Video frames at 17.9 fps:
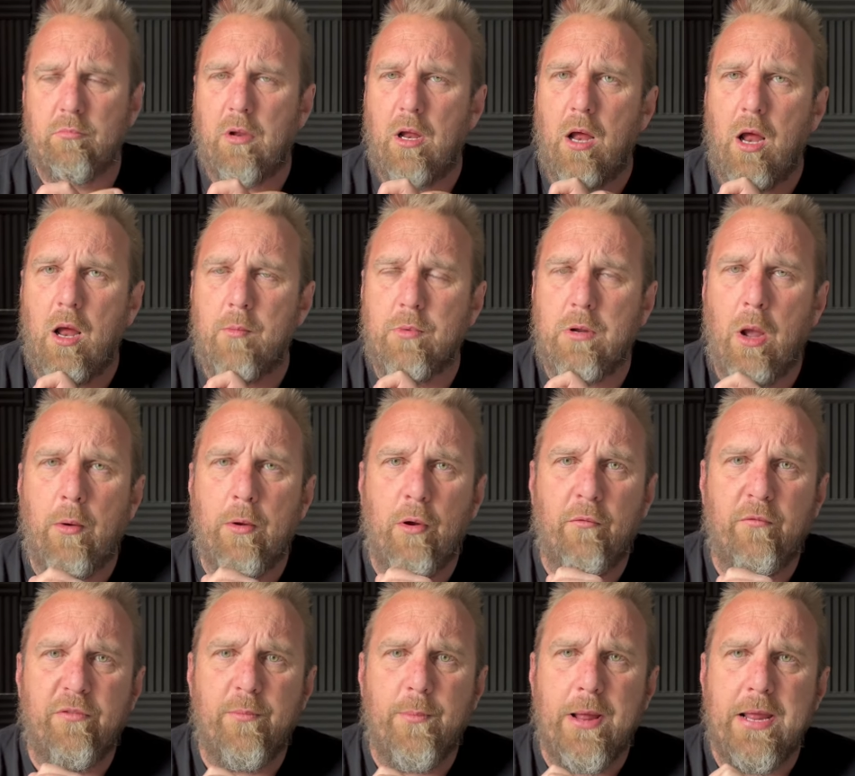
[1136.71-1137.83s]
going on
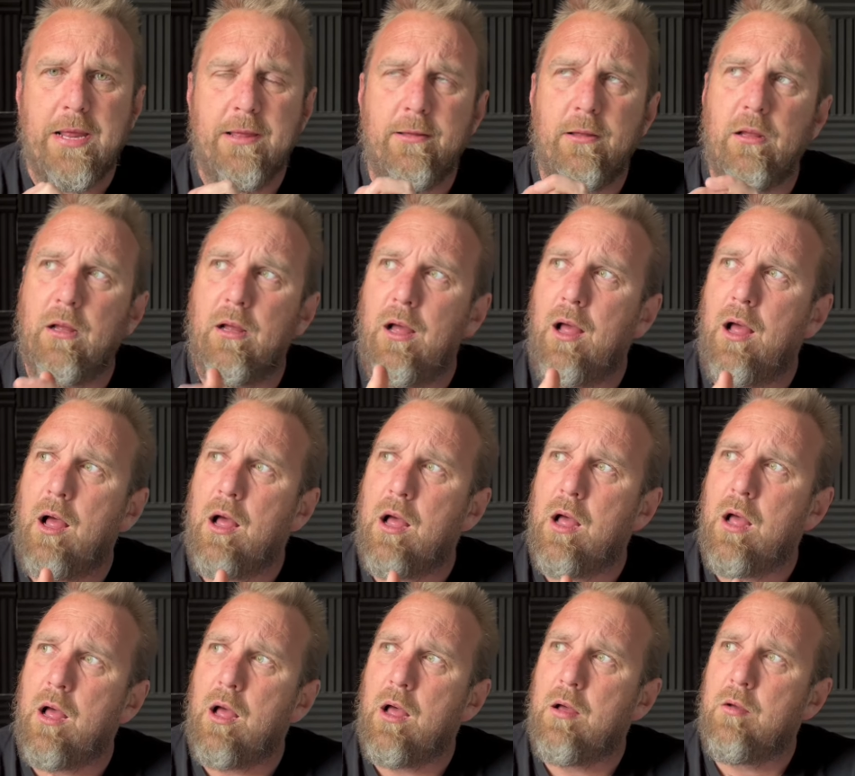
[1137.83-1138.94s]
for me,
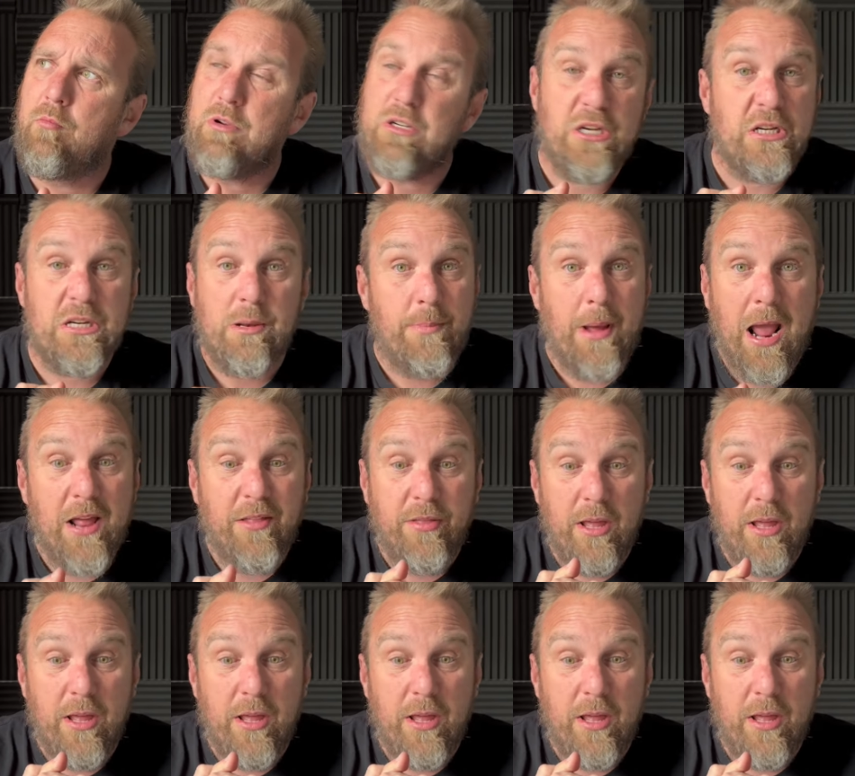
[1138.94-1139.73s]
which isn't a bad